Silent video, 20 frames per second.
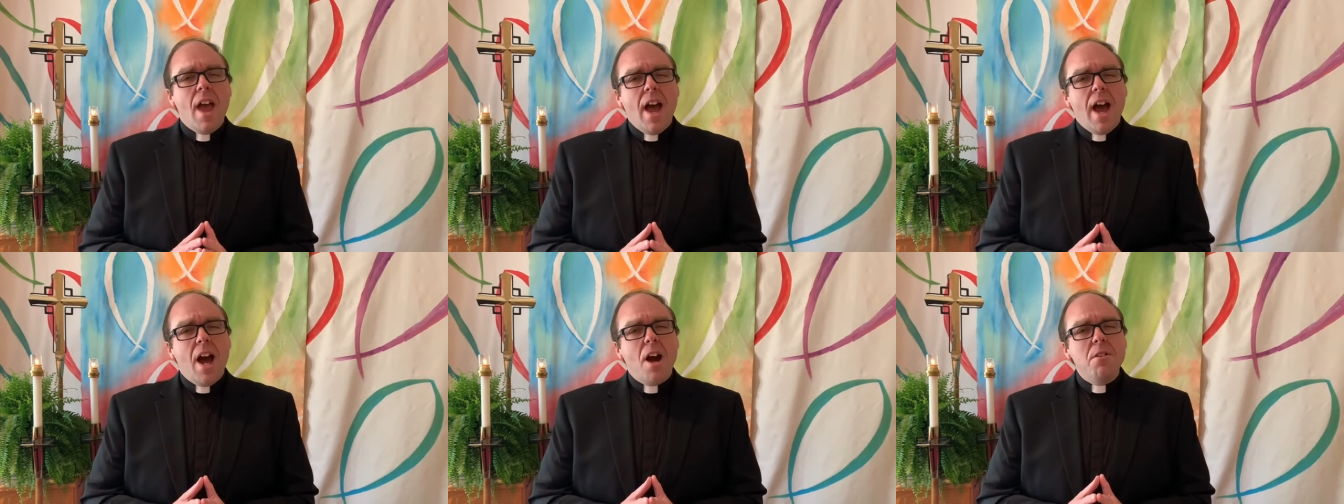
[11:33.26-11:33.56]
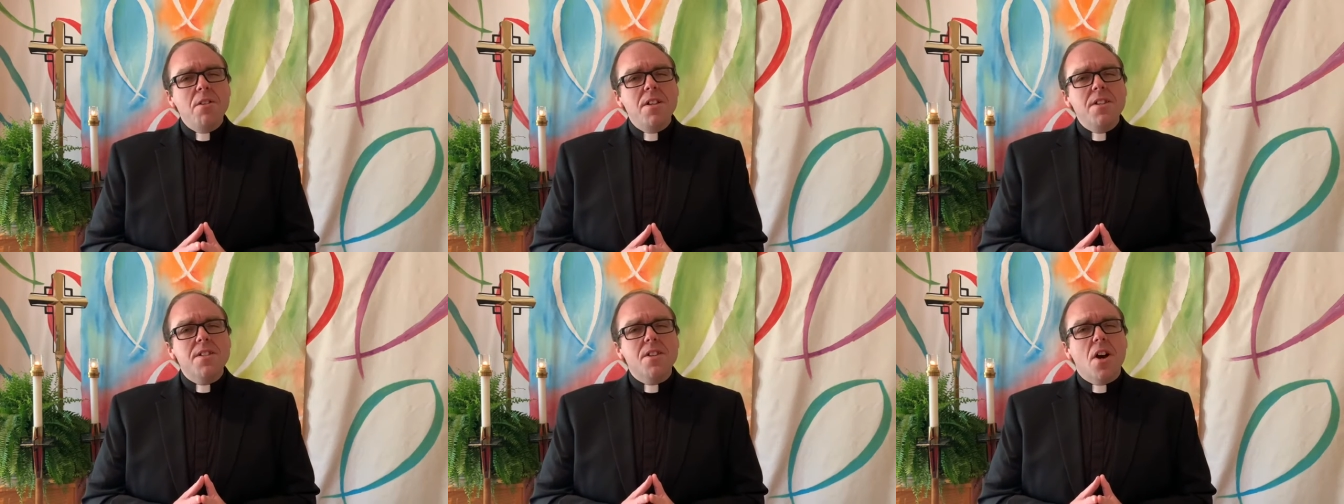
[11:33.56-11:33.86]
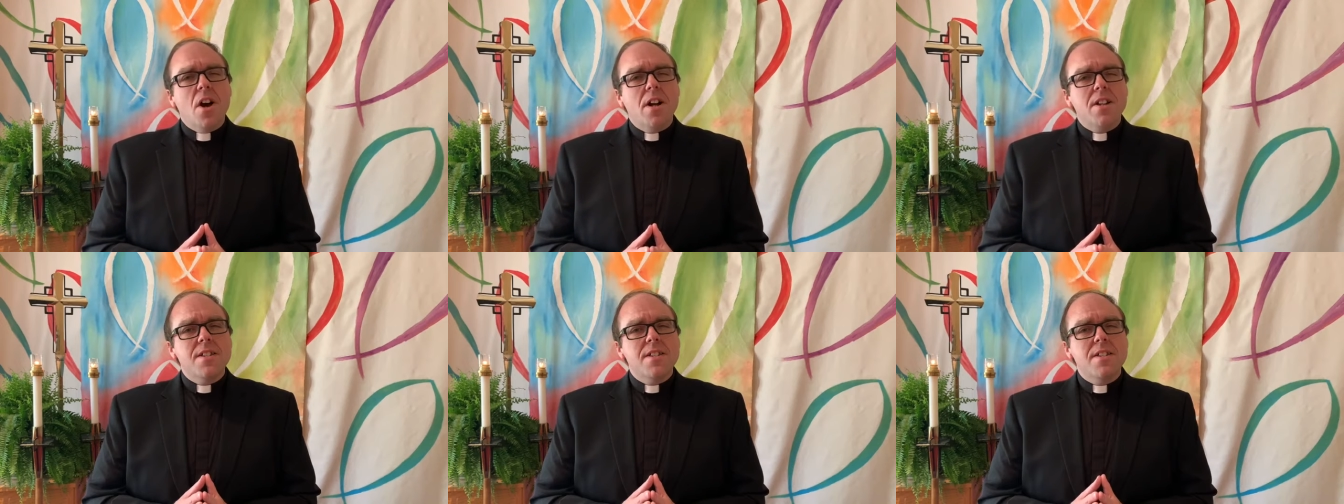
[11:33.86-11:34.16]
how does
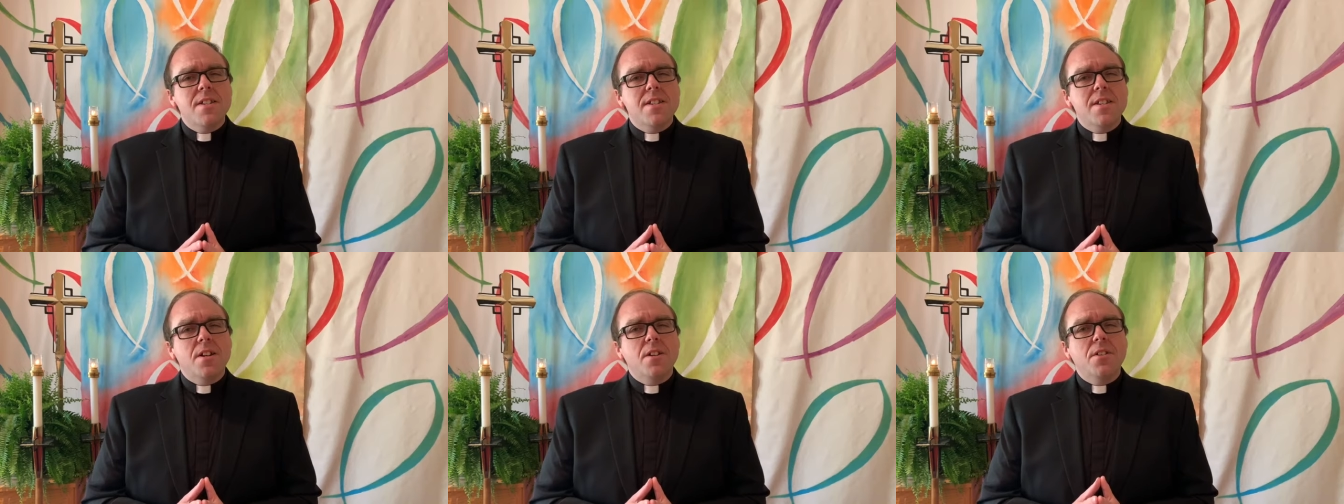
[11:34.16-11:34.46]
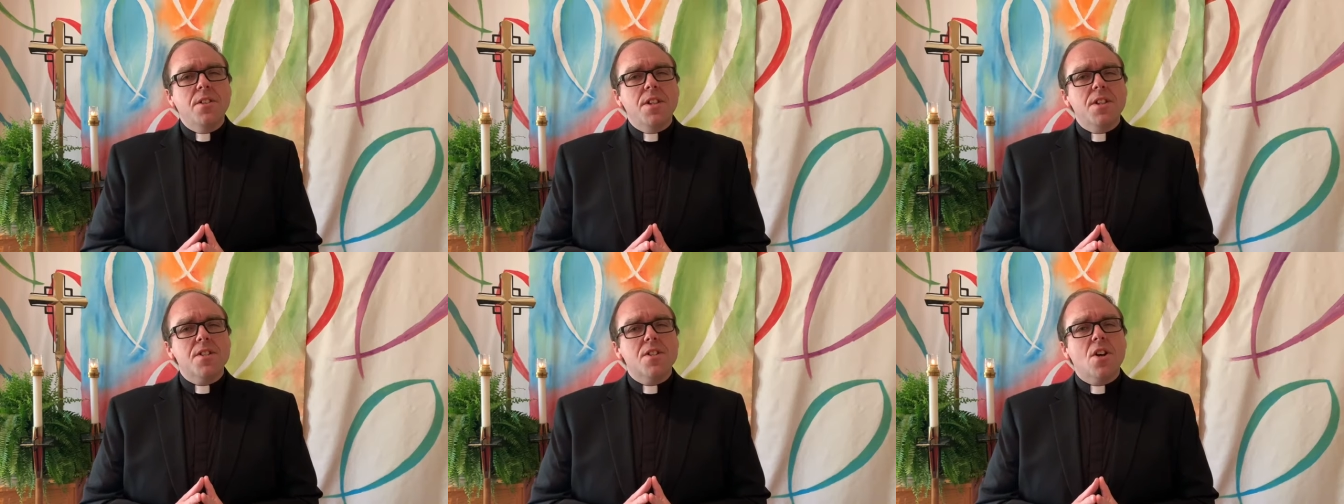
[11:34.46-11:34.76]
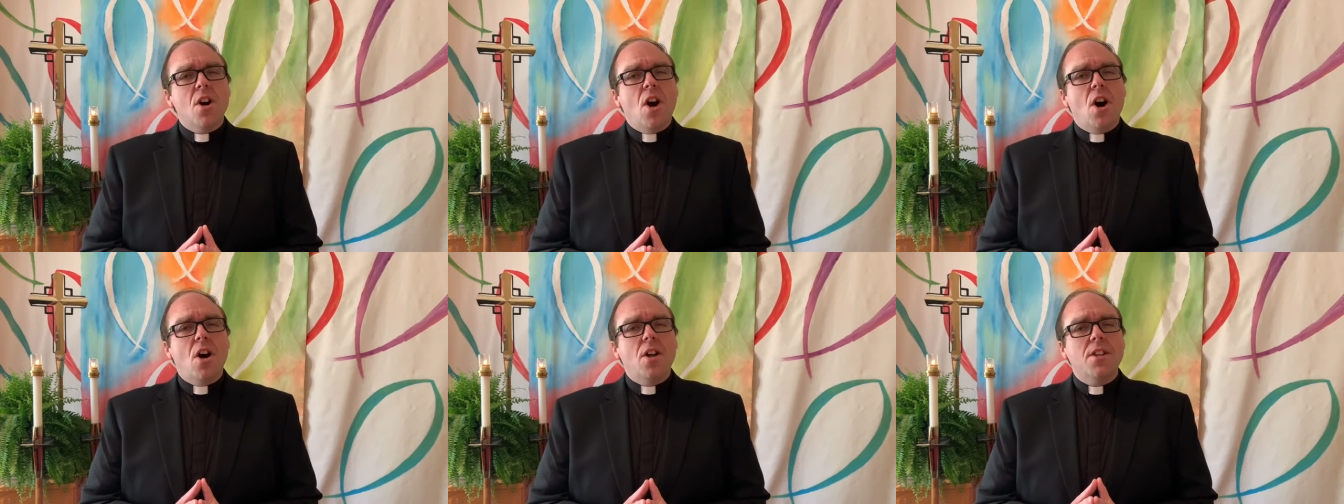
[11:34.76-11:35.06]
God's stillness
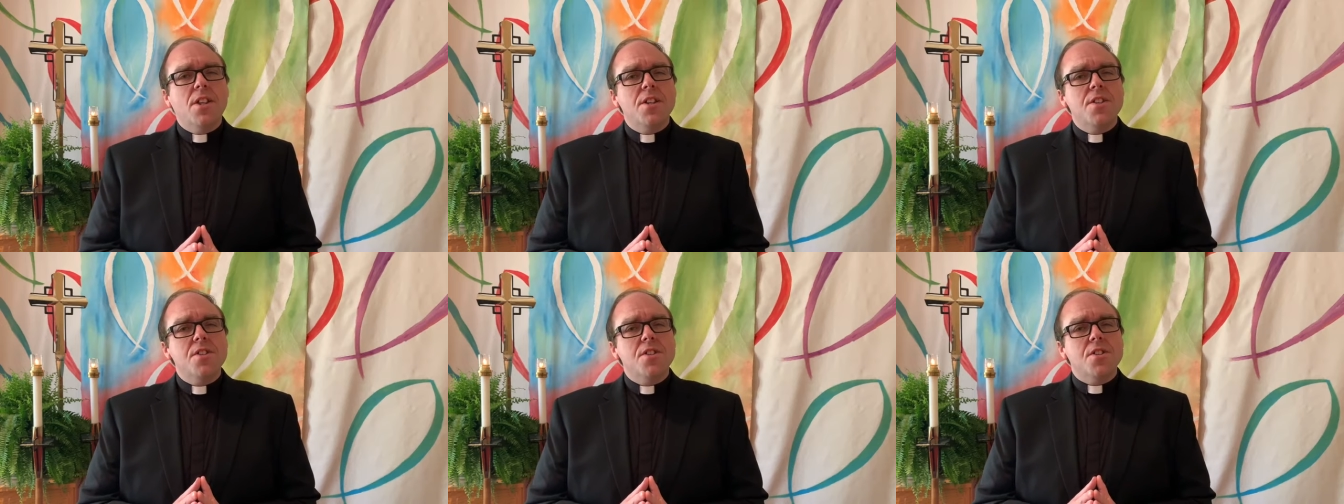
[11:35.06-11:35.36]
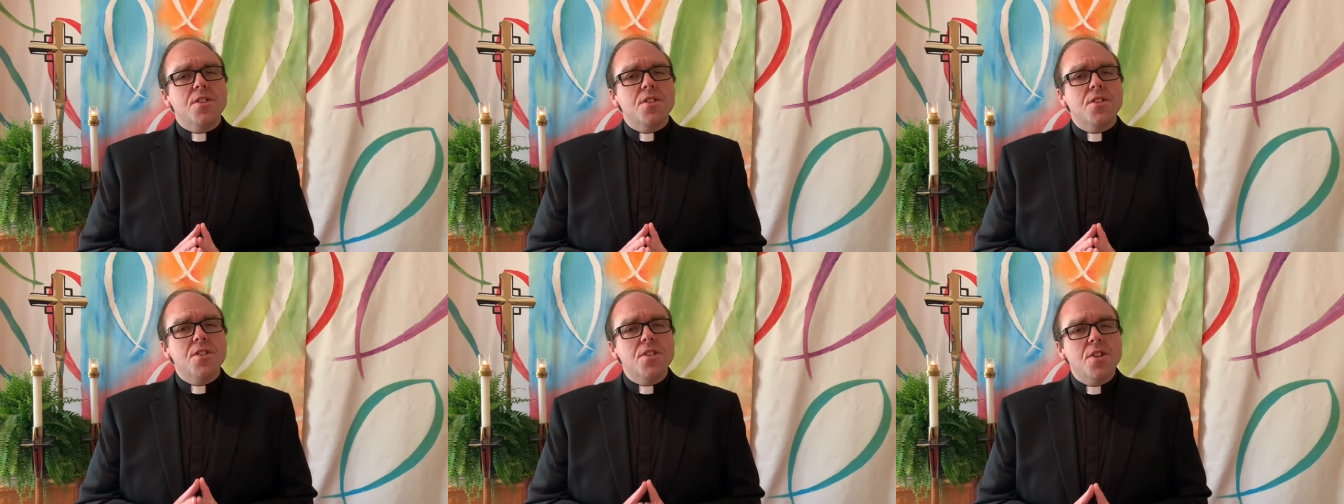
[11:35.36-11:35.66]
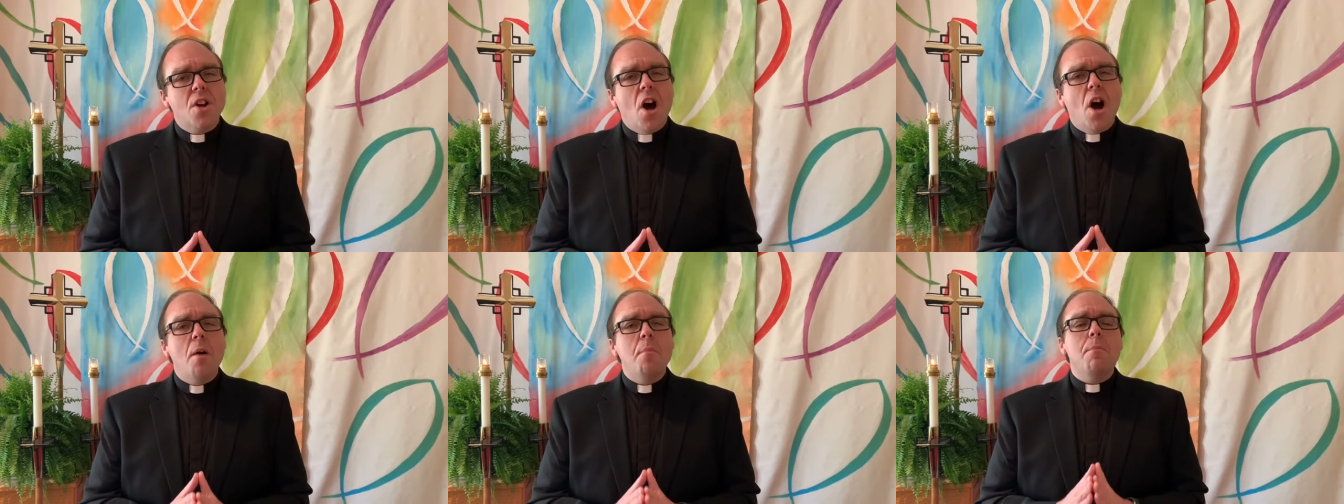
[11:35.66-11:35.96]
call us to
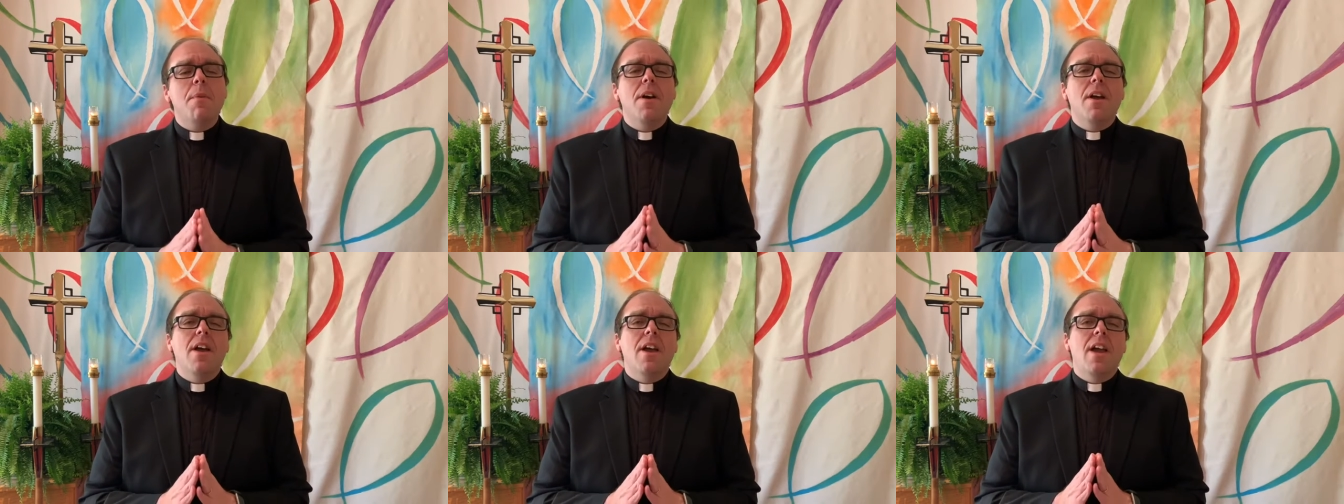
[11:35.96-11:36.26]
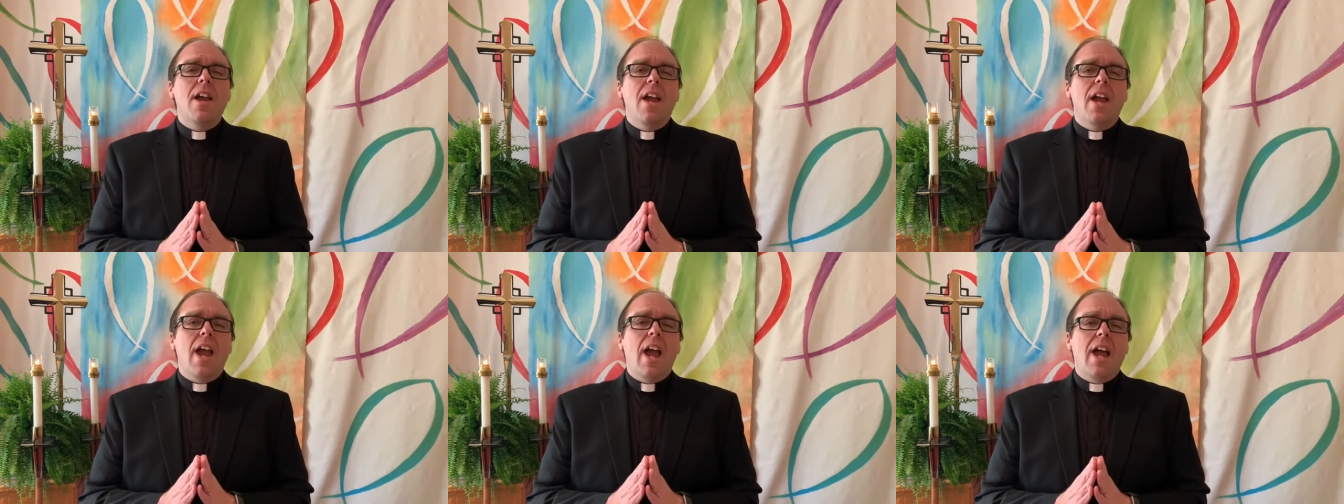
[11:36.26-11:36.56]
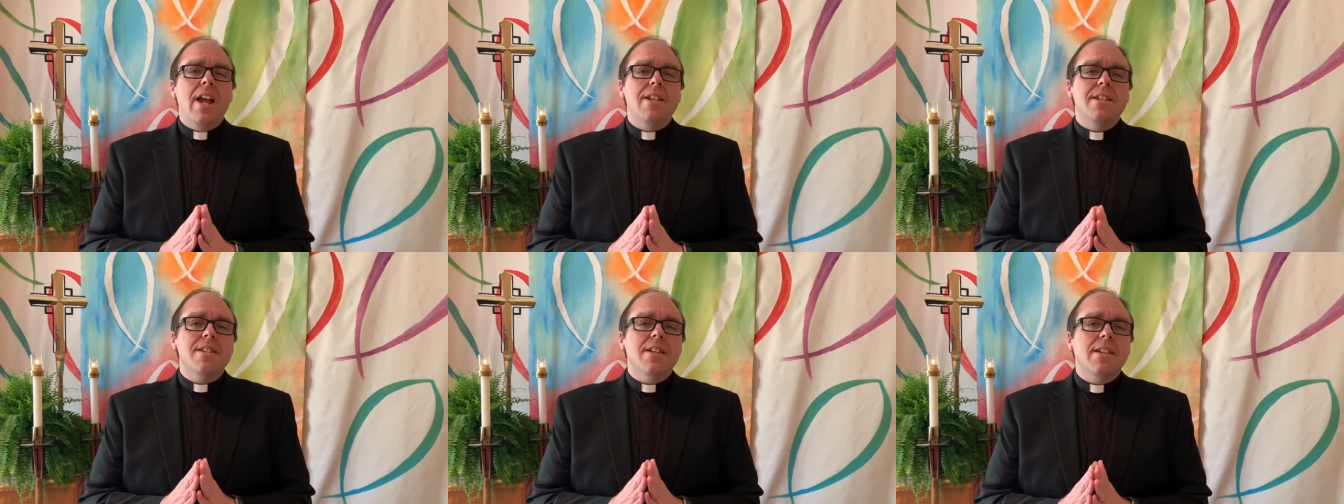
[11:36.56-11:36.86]
stop
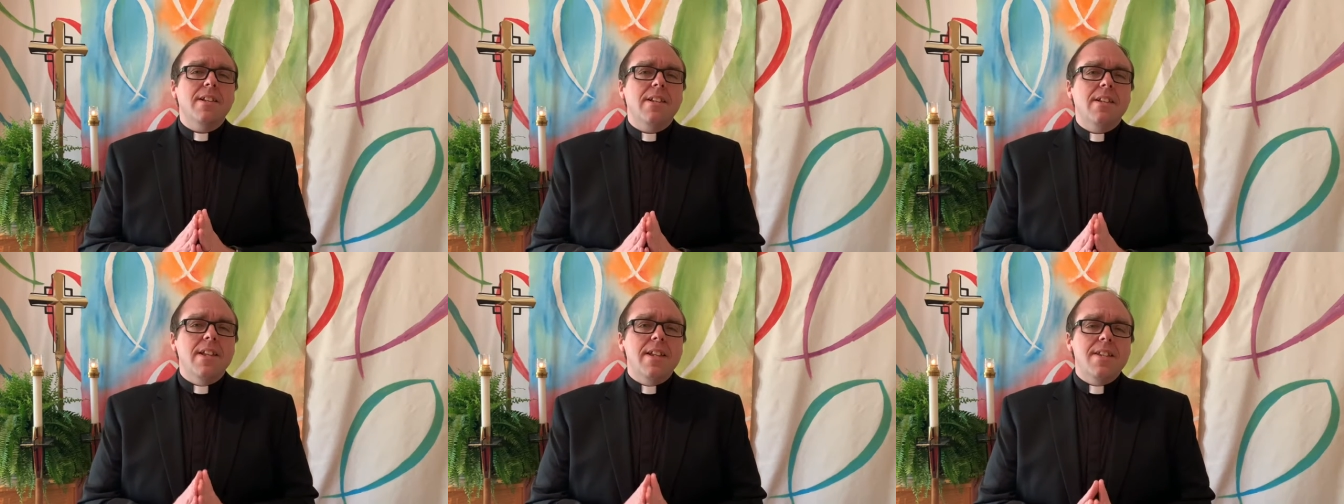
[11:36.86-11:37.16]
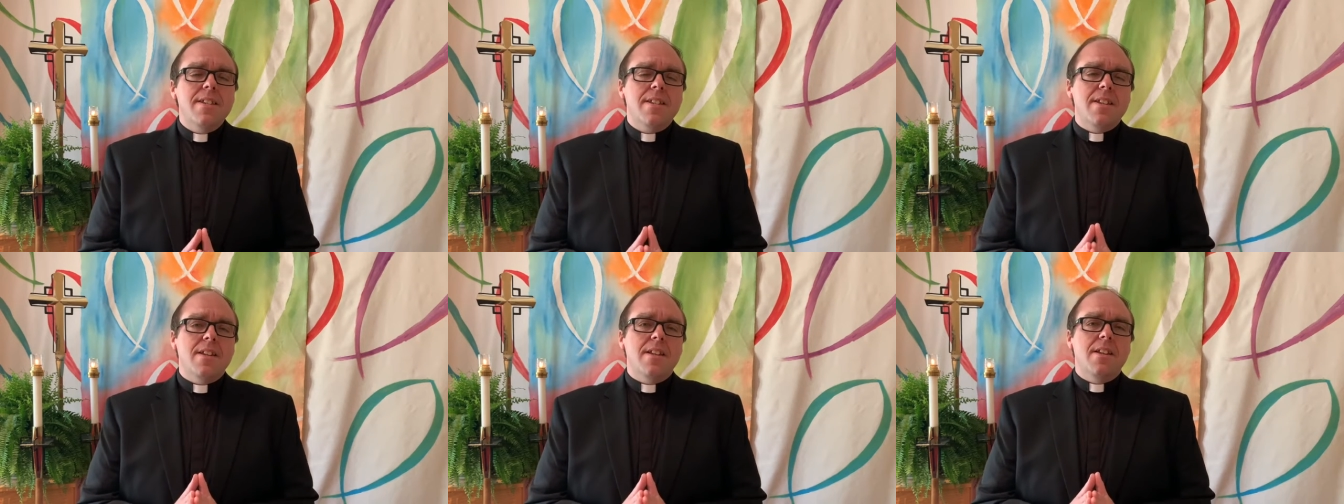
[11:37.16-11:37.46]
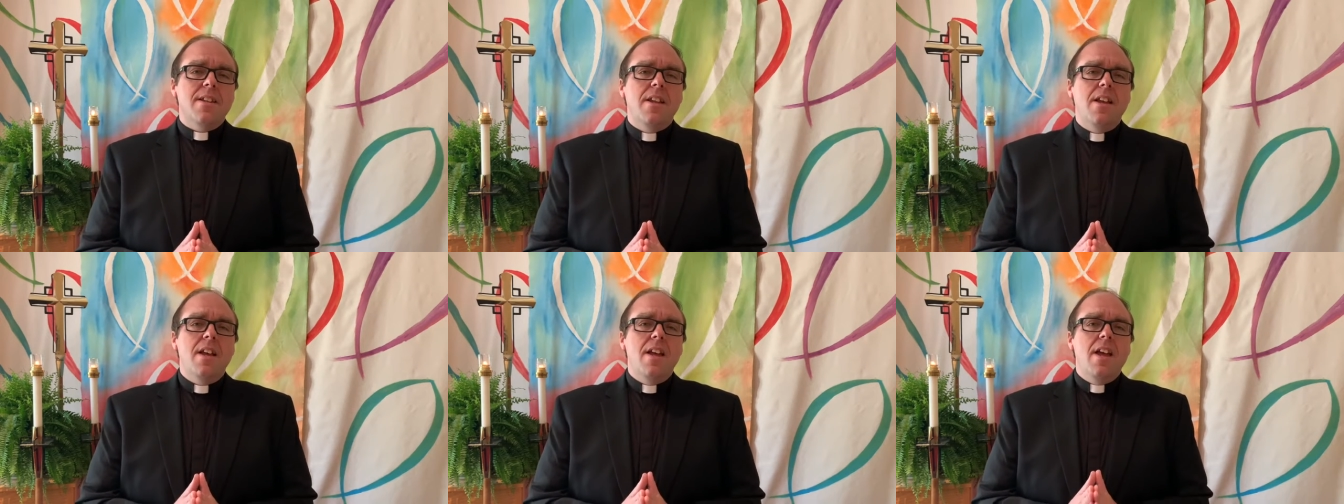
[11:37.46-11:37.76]
and to listen